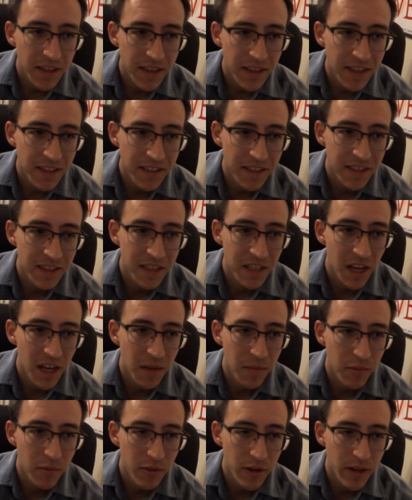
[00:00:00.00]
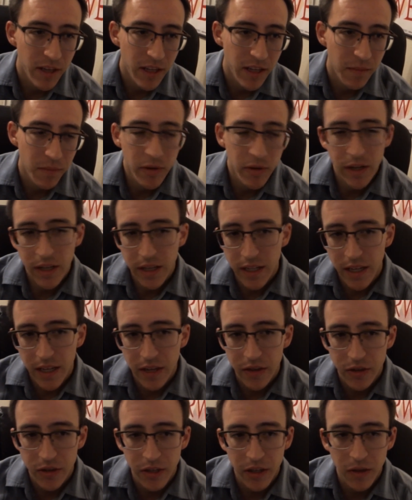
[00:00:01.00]
This is a pretty
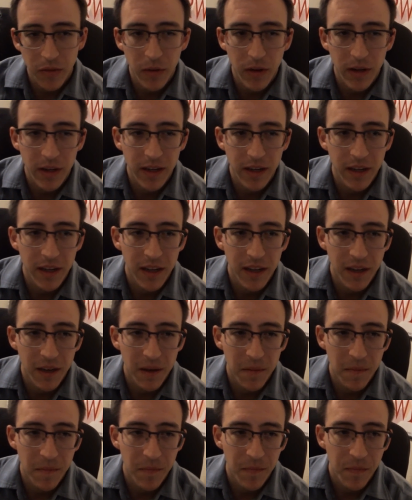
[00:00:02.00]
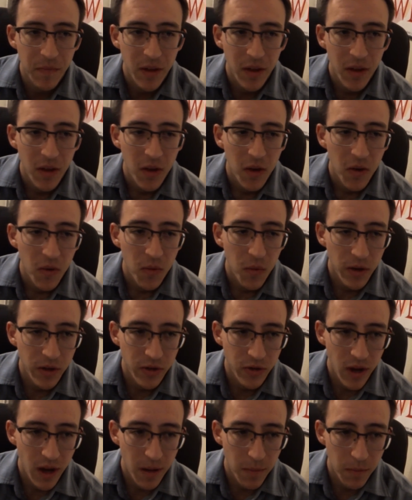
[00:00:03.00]
interesting one.
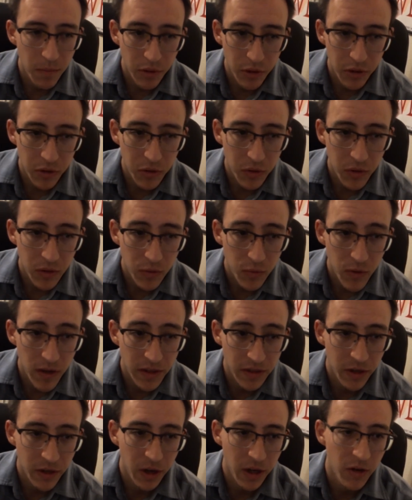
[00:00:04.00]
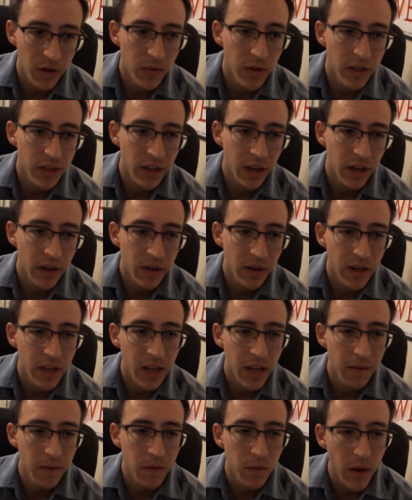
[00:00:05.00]
1-drop blue. Rest target Resonator.
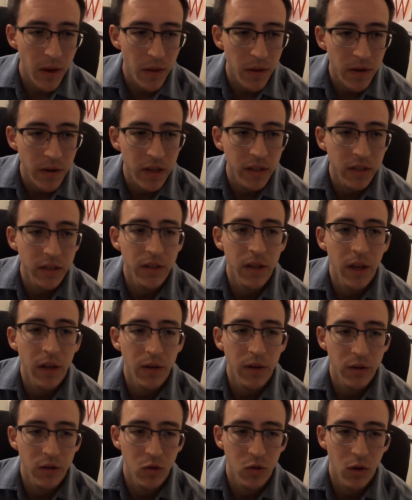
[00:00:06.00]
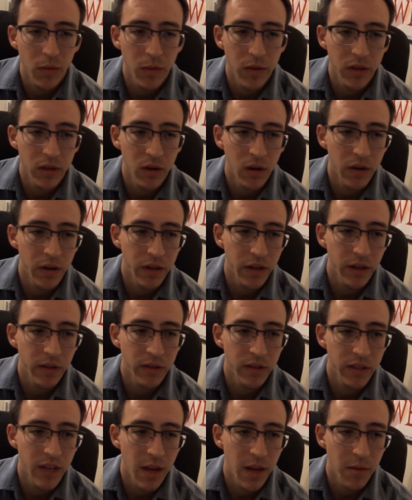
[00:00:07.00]
If the weather is Thunderstorm, this card
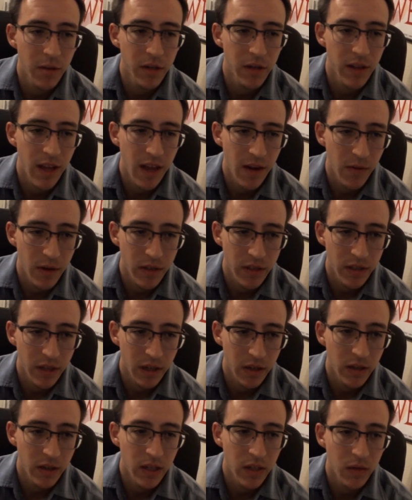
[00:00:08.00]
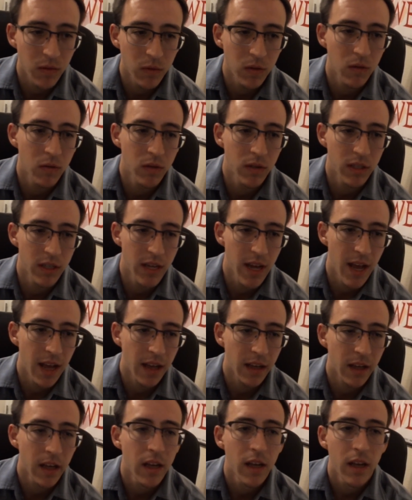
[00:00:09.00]
deals damage to that Resonator equal to its
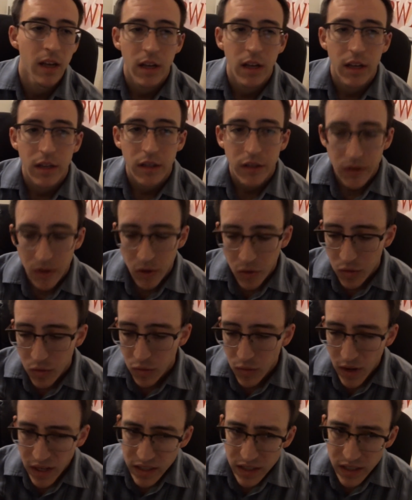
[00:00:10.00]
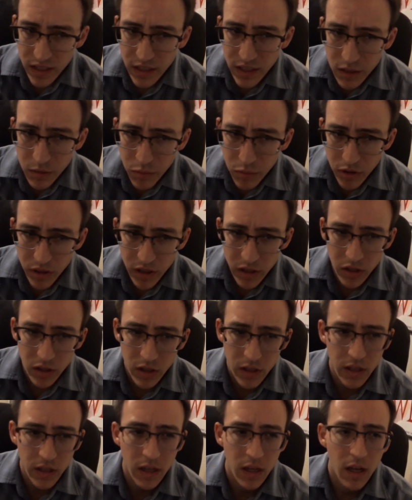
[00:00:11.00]
attack. So the resting is pretty
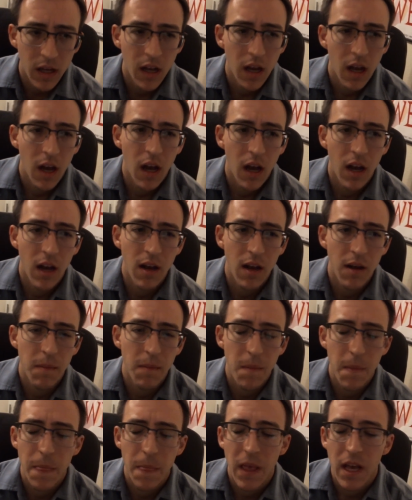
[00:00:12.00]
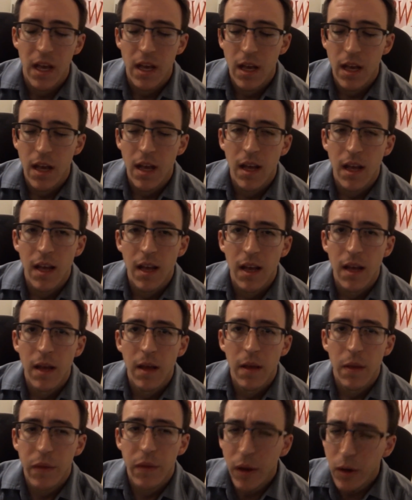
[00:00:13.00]
good.
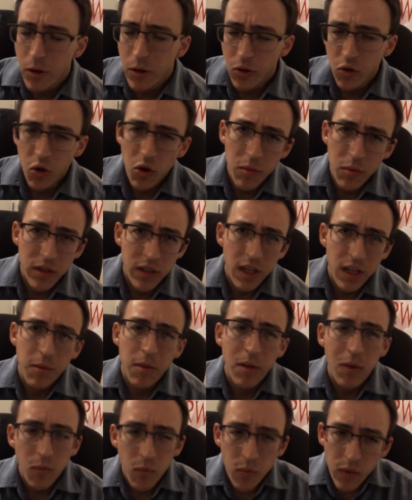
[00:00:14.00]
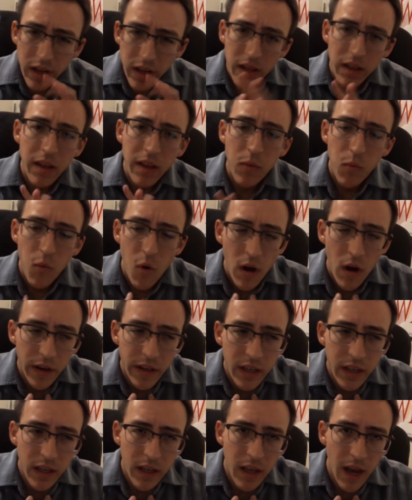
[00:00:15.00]
Thunderstorm is going to be really
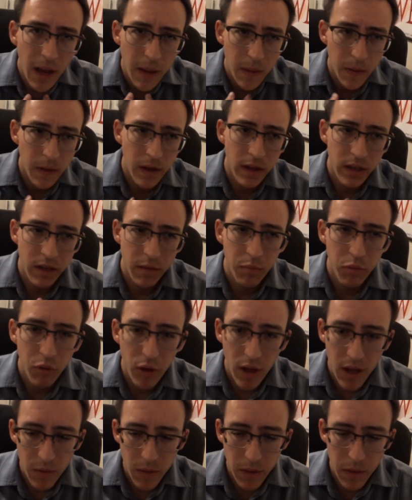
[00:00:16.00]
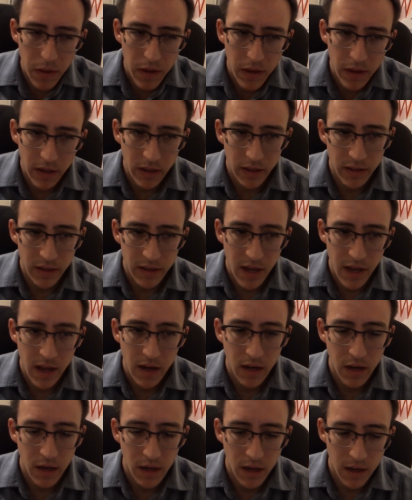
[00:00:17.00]
wonky, I think, to play with in this set.
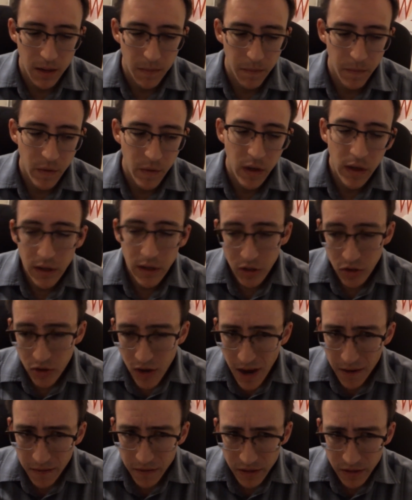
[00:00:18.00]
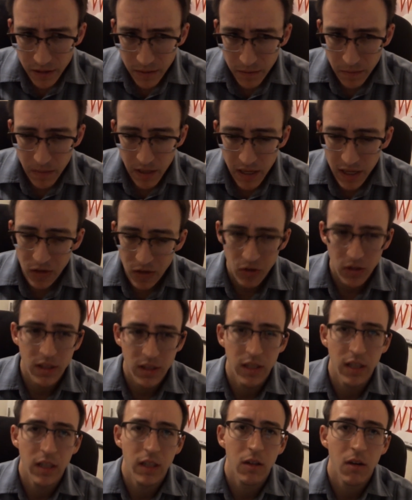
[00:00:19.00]
You need to draft some
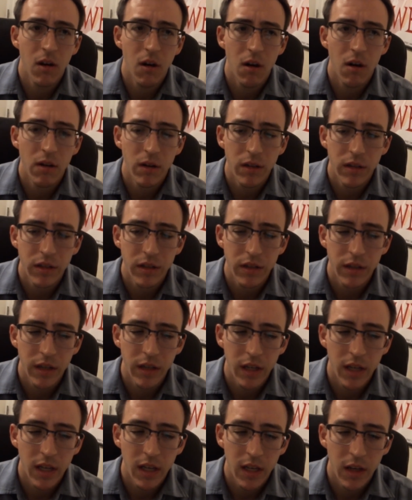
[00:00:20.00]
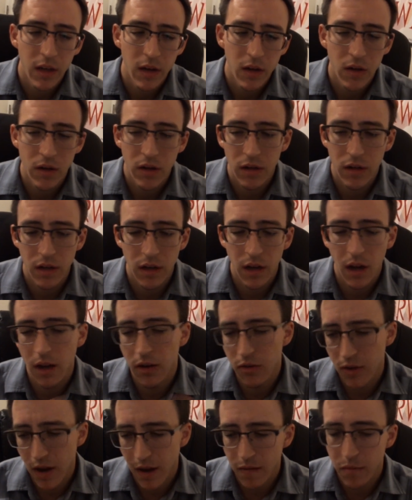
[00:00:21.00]
interesting cards or not
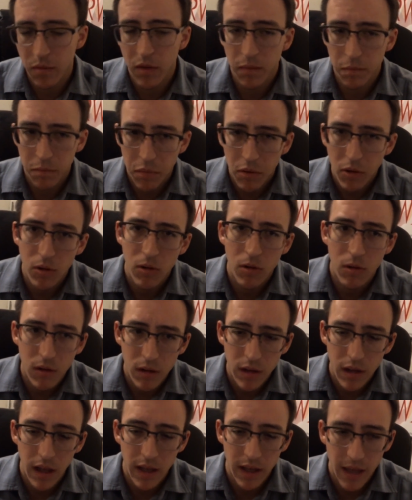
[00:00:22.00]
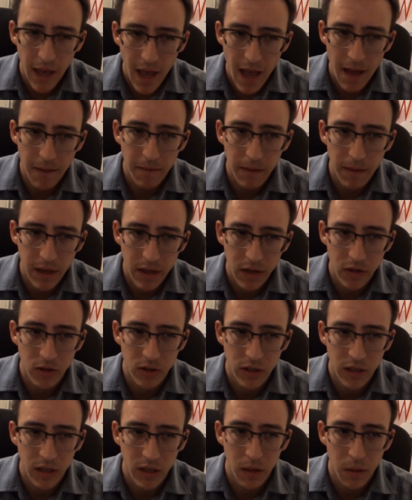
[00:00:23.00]
draft, but pull, like, have
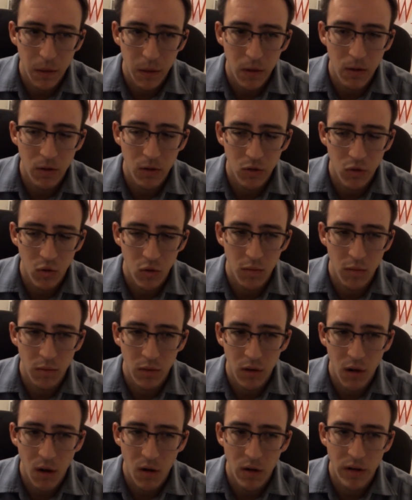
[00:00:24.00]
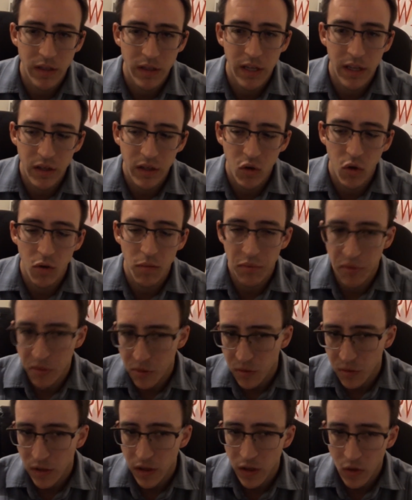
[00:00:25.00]
interesting Thunderstorm cards in your
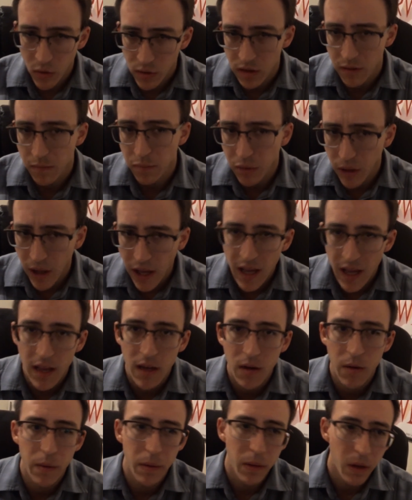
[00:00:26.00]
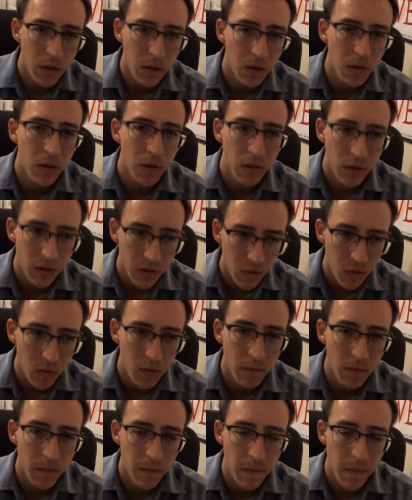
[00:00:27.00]
pool in order to play your
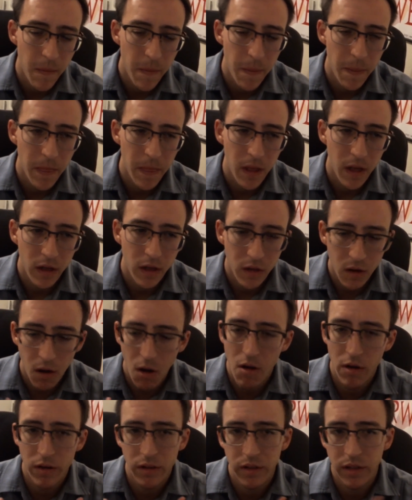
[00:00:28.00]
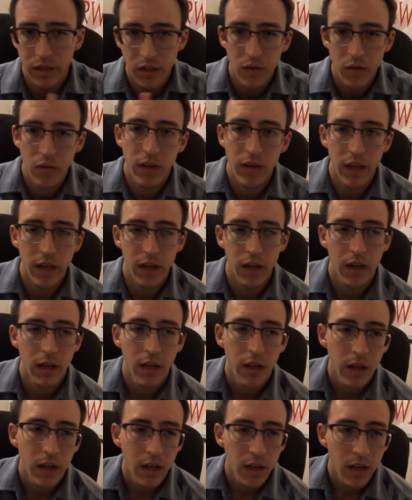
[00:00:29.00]
Thunderstorm cards that you get.
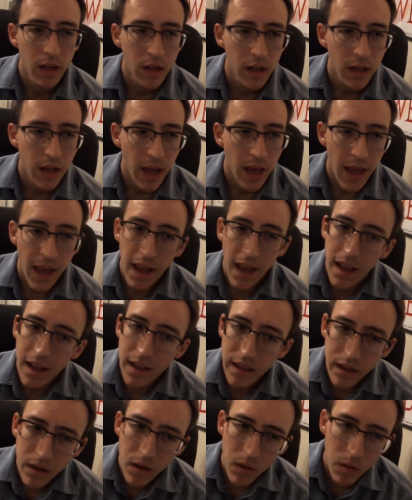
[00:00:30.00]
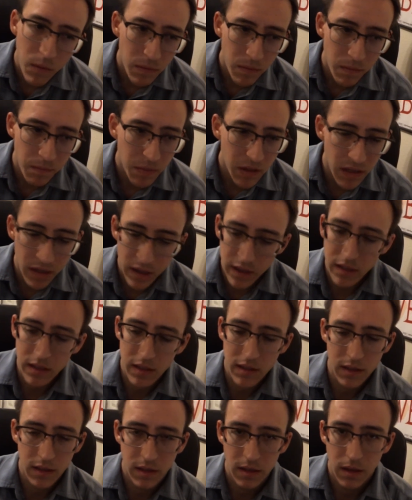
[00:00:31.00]
And, you know,
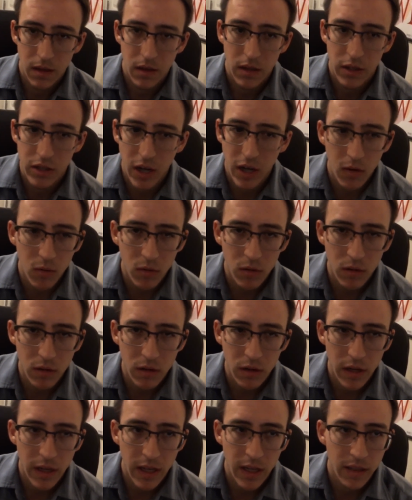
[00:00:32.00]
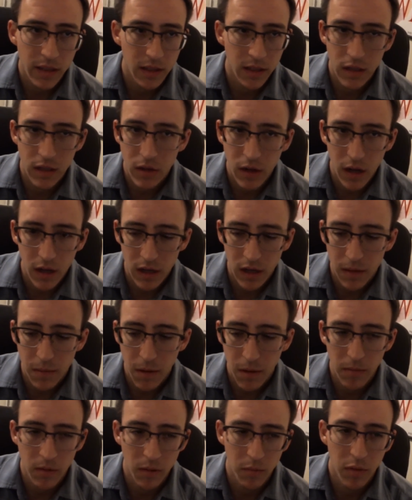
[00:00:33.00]
because the J Ruler isn't, you're not going to be
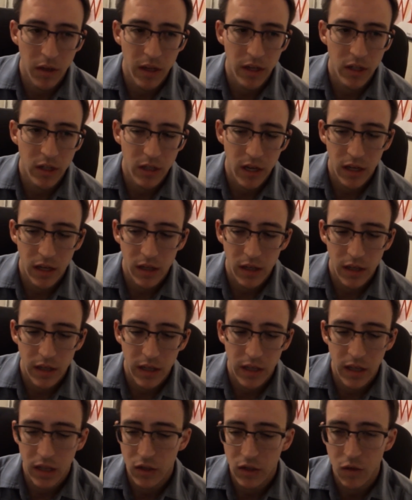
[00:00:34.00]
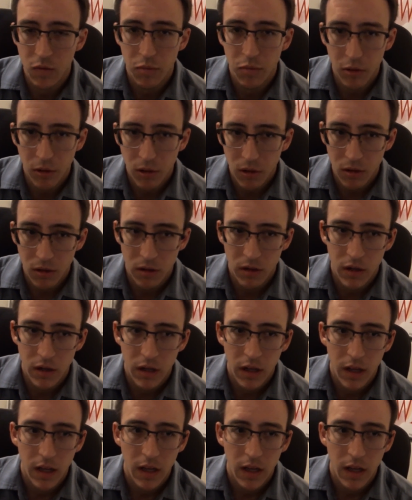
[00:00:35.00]
able to play Shayla unless you pull her.